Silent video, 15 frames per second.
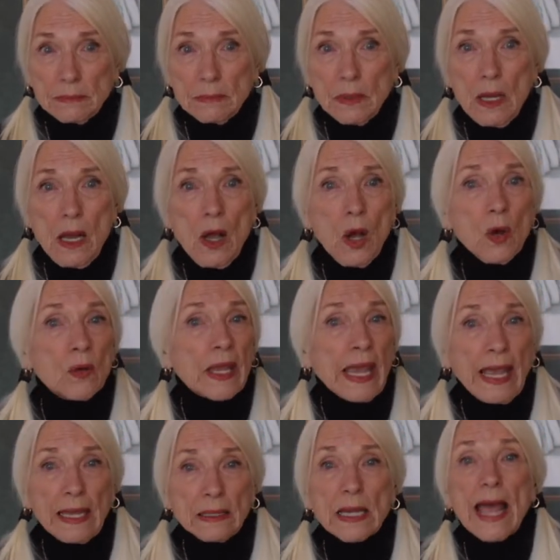
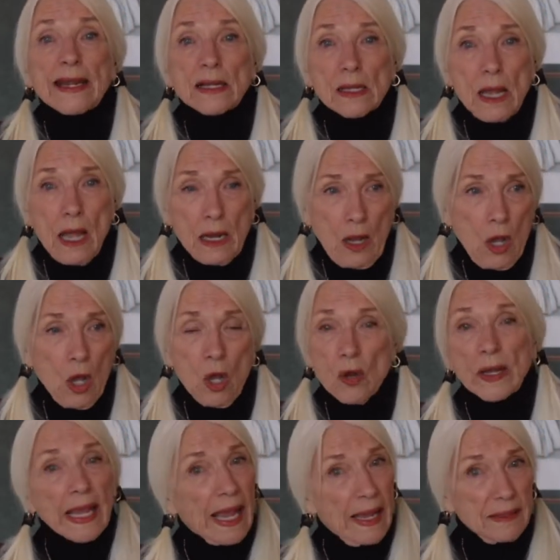Okay. 9 o'clock.
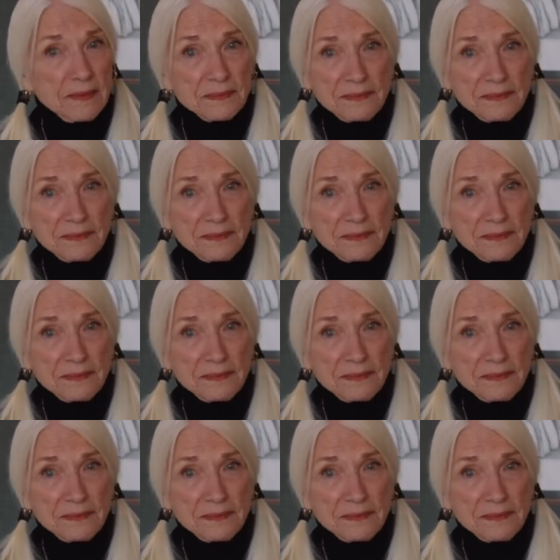Okay.